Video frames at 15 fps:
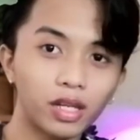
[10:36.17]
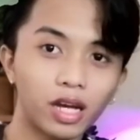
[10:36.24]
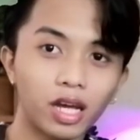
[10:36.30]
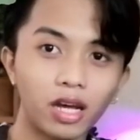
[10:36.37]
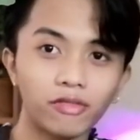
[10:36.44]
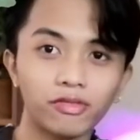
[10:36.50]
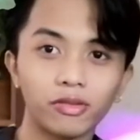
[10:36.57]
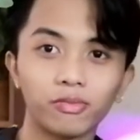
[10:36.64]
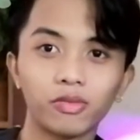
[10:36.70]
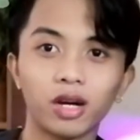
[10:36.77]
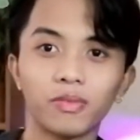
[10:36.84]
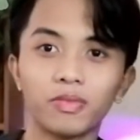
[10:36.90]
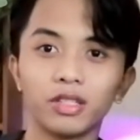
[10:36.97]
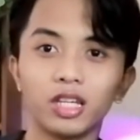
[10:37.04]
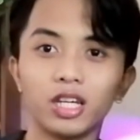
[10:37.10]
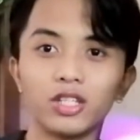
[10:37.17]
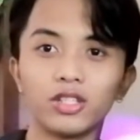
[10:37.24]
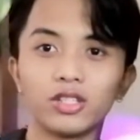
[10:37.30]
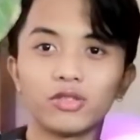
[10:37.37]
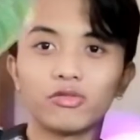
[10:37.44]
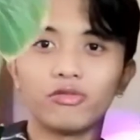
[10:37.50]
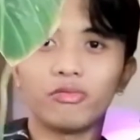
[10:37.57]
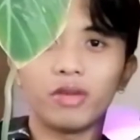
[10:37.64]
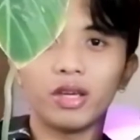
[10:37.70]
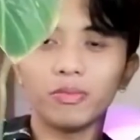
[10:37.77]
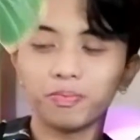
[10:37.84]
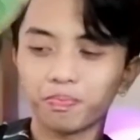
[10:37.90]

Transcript: I have some propagations with me.